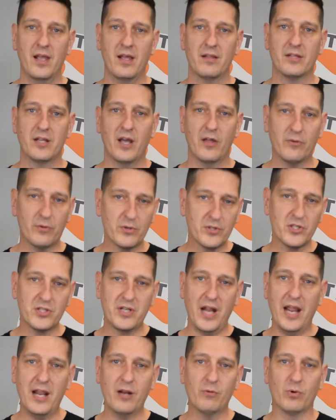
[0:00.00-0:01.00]
The other is
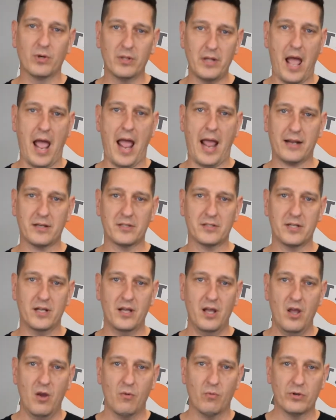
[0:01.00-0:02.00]
staying relaxed.
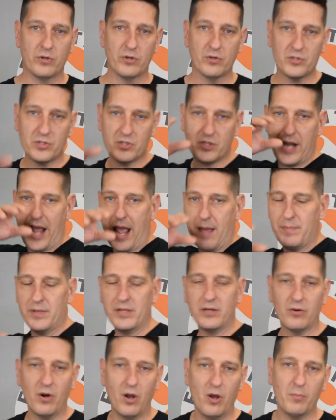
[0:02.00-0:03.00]
When you're snapping
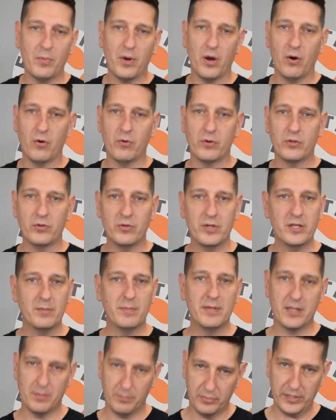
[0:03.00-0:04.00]
your elbow, you need to
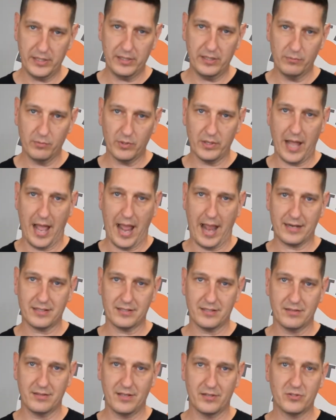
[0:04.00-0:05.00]
be completely
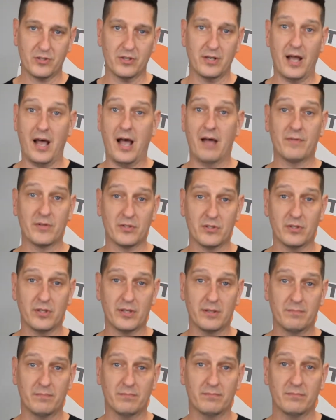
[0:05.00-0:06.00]
relaxed. That's going to
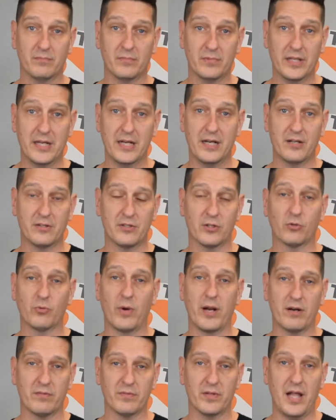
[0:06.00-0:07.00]
obviously lead into
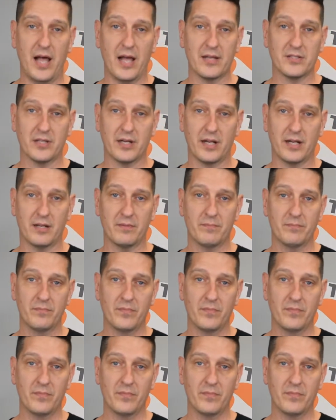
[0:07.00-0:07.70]
greater velocity.